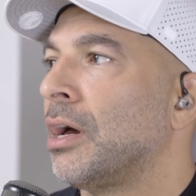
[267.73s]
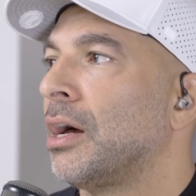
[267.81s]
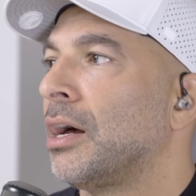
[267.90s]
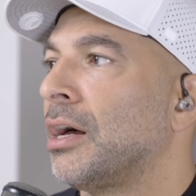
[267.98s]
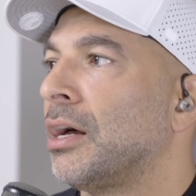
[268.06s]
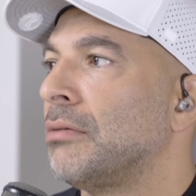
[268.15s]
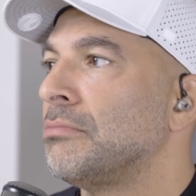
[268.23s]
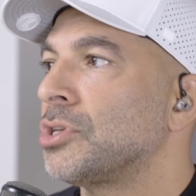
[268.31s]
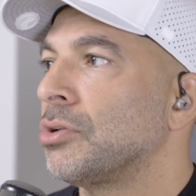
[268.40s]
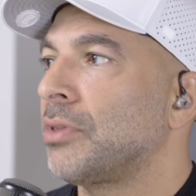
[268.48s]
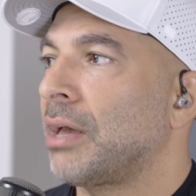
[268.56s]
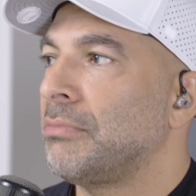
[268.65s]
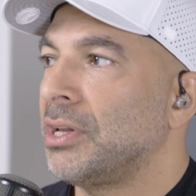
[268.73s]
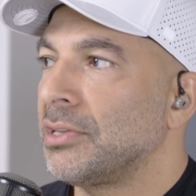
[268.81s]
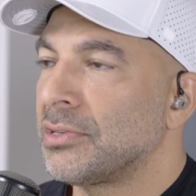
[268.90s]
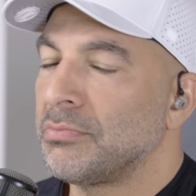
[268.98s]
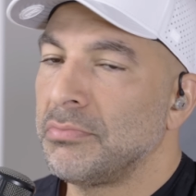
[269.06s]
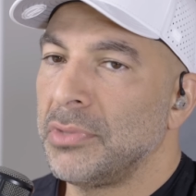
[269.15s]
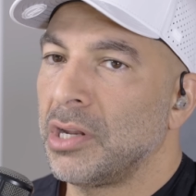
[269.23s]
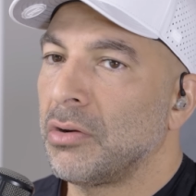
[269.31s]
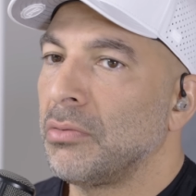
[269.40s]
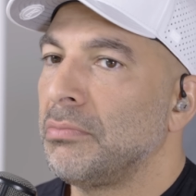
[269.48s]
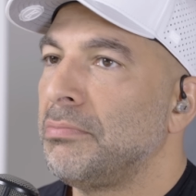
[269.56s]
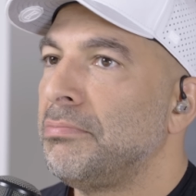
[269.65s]
Um, so that means, you
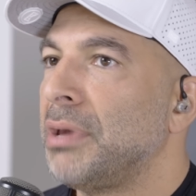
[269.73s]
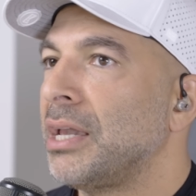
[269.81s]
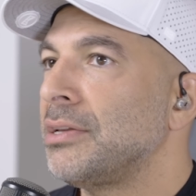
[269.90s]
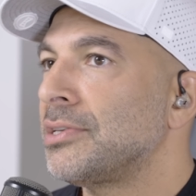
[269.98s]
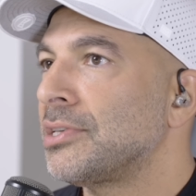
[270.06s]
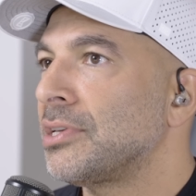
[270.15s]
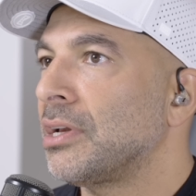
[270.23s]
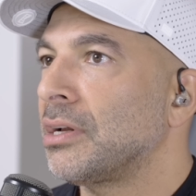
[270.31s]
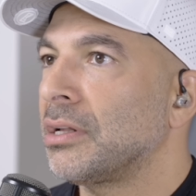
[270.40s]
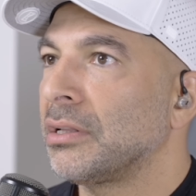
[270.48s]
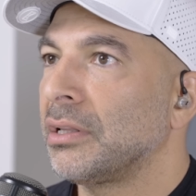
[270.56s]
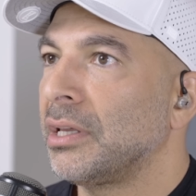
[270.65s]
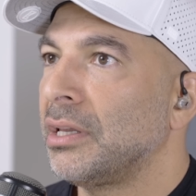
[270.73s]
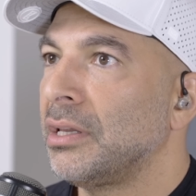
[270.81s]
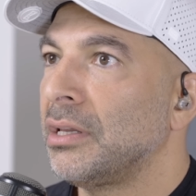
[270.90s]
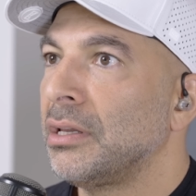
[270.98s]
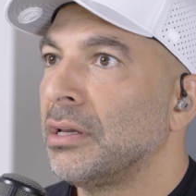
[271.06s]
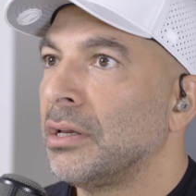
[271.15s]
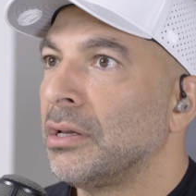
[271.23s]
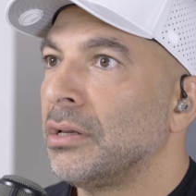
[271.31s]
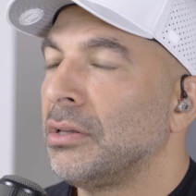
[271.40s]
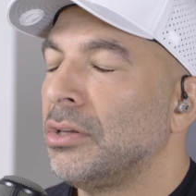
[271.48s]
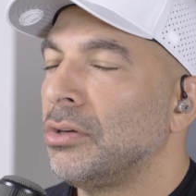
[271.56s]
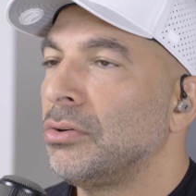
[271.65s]
know, basically
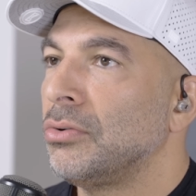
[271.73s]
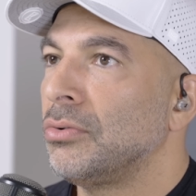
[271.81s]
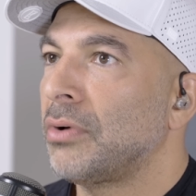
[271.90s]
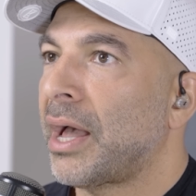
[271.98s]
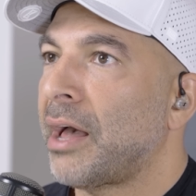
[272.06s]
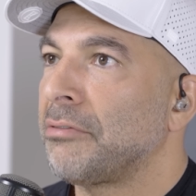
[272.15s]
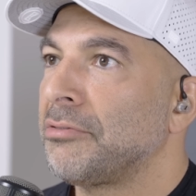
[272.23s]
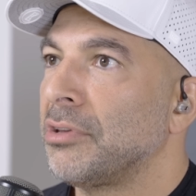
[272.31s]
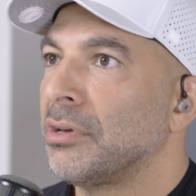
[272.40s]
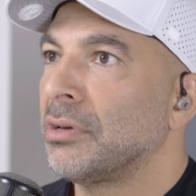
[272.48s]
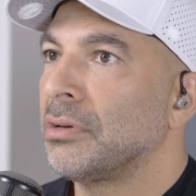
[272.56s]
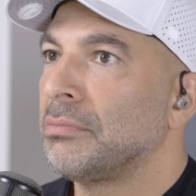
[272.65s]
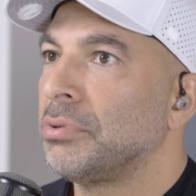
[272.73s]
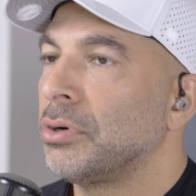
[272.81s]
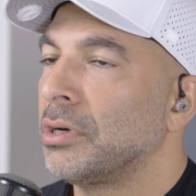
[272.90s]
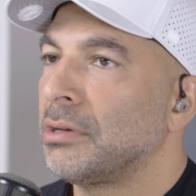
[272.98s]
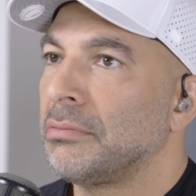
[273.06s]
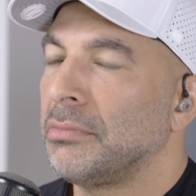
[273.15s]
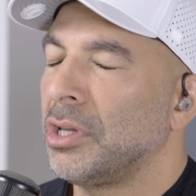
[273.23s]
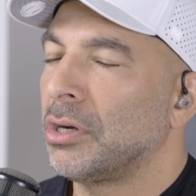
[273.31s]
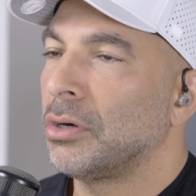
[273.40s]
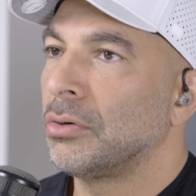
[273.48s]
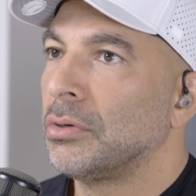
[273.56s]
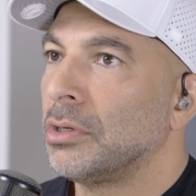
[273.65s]
you have to put, you
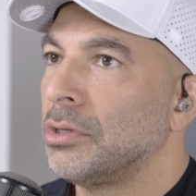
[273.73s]
know,